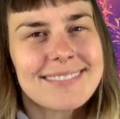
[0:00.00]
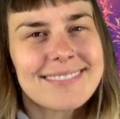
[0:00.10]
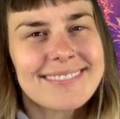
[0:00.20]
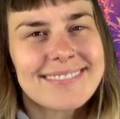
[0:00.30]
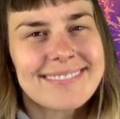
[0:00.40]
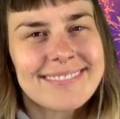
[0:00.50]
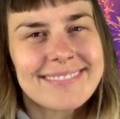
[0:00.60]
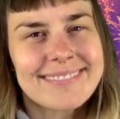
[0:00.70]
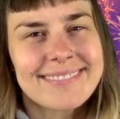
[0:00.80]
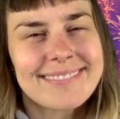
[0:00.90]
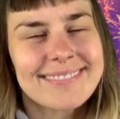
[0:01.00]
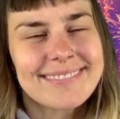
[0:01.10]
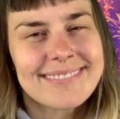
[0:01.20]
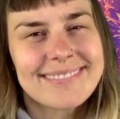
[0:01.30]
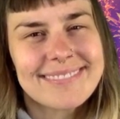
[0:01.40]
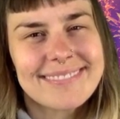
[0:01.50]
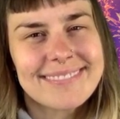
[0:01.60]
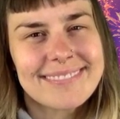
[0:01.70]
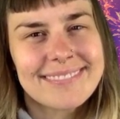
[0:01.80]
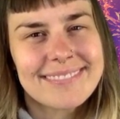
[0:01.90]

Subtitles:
(no one is talking)